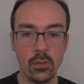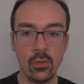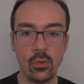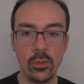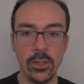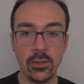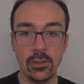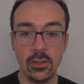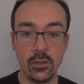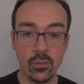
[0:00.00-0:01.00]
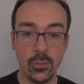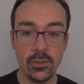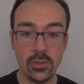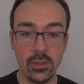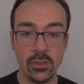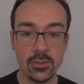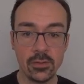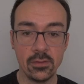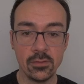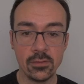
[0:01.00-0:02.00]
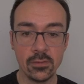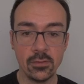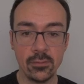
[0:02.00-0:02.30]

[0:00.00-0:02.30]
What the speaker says: We can increment the instance